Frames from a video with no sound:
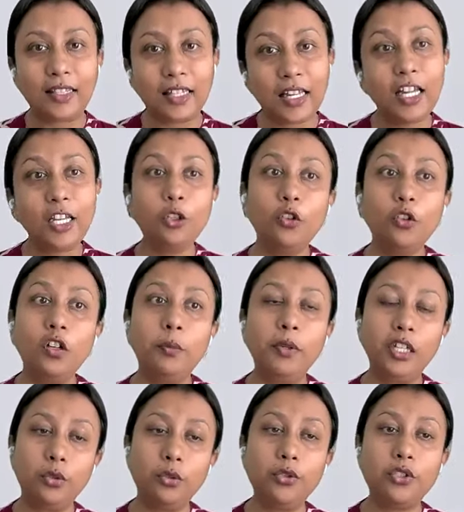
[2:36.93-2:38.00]
And there you
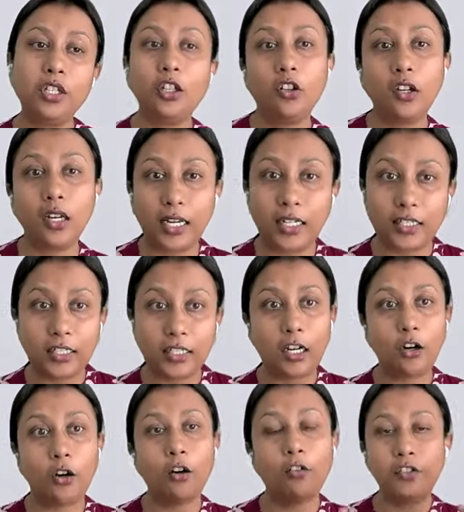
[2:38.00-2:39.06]
will be using your
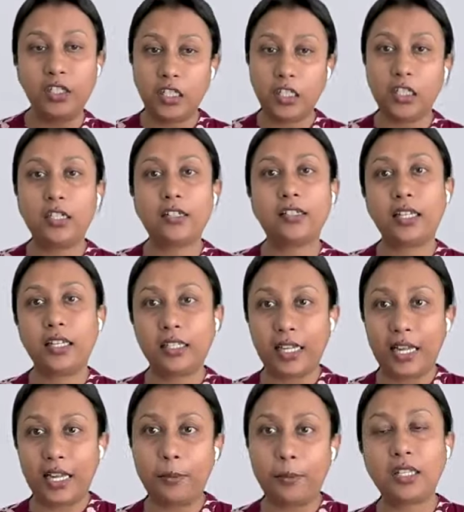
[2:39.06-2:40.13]
idea of gears
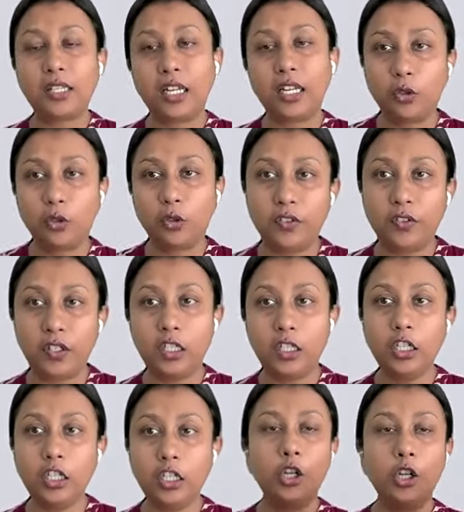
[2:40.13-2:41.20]
and cams that you have
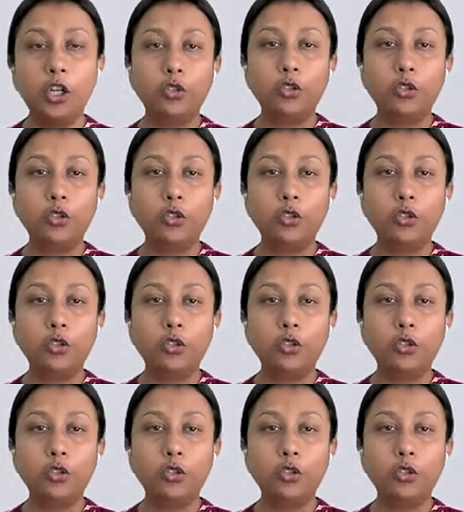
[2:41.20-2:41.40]
learned